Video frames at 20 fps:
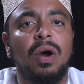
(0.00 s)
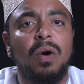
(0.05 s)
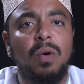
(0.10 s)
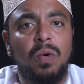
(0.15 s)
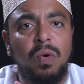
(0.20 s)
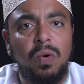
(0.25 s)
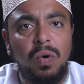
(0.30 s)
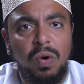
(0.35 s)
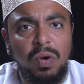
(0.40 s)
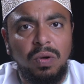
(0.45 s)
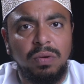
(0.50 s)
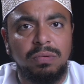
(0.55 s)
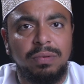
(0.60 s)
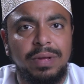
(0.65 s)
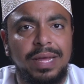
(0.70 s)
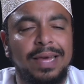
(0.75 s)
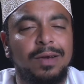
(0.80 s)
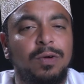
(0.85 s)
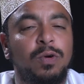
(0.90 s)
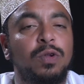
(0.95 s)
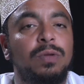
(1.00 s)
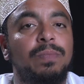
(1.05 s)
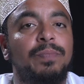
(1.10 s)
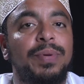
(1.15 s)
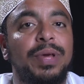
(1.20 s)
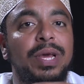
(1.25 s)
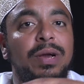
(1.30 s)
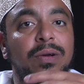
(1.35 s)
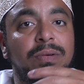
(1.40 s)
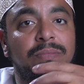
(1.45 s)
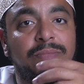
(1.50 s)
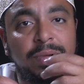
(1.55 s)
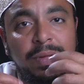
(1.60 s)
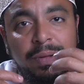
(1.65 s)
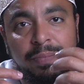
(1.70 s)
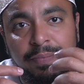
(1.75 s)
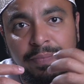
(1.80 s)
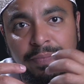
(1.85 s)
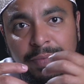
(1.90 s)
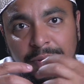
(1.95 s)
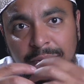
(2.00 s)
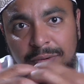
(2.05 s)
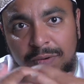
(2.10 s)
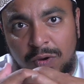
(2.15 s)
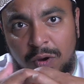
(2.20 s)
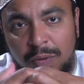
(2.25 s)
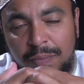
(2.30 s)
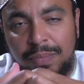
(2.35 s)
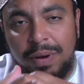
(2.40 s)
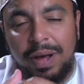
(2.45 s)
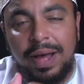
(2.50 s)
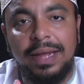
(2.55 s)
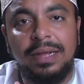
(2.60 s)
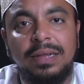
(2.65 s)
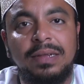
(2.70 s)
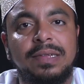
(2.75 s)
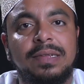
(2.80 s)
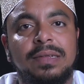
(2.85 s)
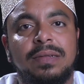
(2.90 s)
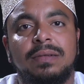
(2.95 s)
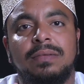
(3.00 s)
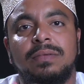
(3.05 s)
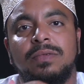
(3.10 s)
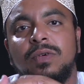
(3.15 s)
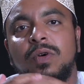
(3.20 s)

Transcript: Or it could be combined,